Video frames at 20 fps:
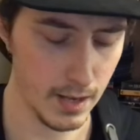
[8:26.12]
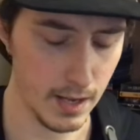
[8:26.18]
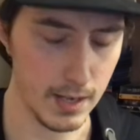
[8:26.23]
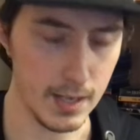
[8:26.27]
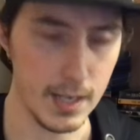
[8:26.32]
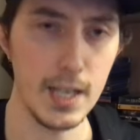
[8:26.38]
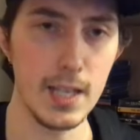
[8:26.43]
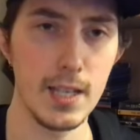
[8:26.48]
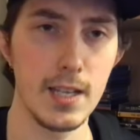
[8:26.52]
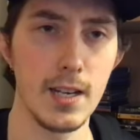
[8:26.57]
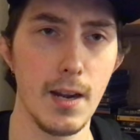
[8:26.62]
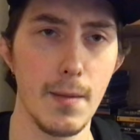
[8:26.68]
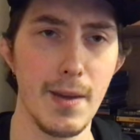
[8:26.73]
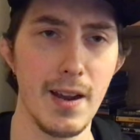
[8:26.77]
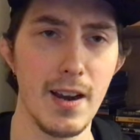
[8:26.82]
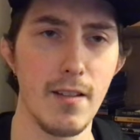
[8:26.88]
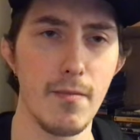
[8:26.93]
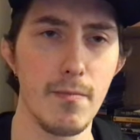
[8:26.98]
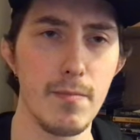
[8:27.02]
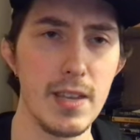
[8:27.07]
a decent
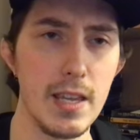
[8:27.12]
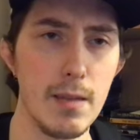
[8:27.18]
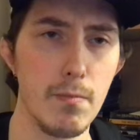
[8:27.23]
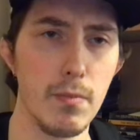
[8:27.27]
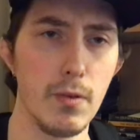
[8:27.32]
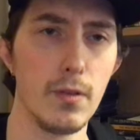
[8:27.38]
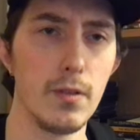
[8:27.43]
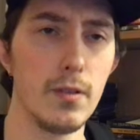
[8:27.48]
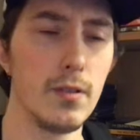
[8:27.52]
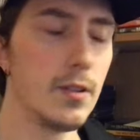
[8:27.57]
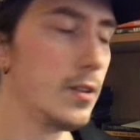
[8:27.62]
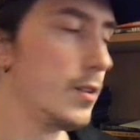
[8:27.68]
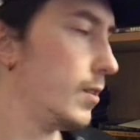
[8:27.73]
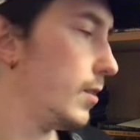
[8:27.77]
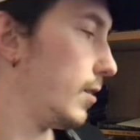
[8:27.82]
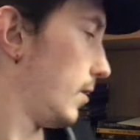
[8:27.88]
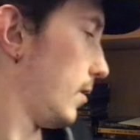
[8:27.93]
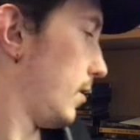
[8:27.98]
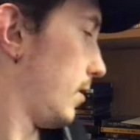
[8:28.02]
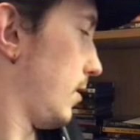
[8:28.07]
amount of people
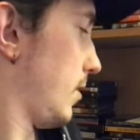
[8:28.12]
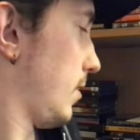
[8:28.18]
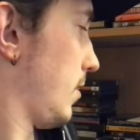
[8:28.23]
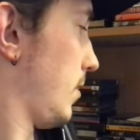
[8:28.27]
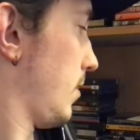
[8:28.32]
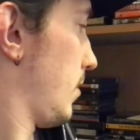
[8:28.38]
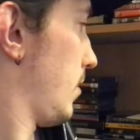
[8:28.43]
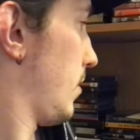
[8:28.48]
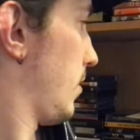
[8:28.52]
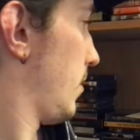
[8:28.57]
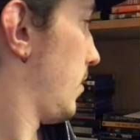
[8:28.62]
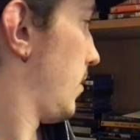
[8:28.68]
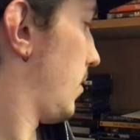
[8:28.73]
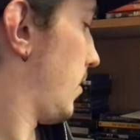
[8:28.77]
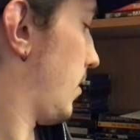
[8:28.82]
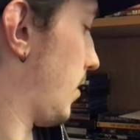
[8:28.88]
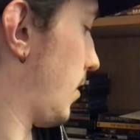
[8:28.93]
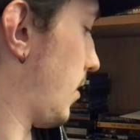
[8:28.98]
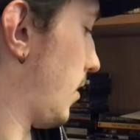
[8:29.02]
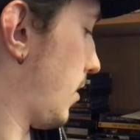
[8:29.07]

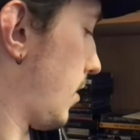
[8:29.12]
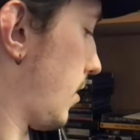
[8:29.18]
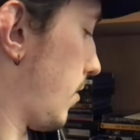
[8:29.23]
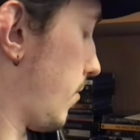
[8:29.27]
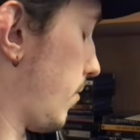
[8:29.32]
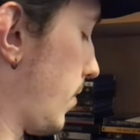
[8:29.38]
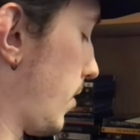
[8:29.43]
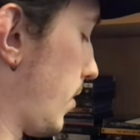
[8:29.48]
uh,